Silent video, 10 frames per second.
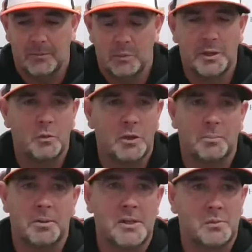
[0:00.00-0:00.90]
really,
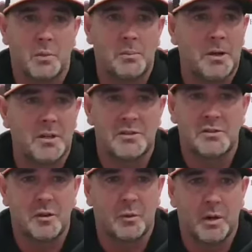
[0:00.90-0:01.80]
really pleased. We pitched
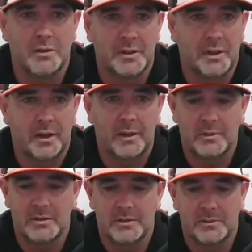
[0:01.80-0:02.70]
so well tonight.
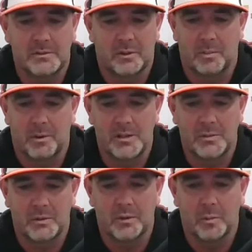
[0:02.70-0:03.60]
I was so
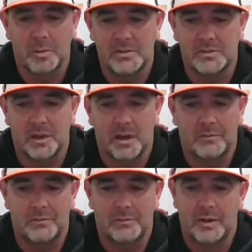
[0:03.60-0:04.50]
impressed with Lopey's
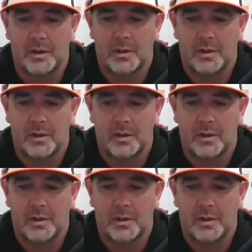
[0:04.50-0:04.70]
stuff.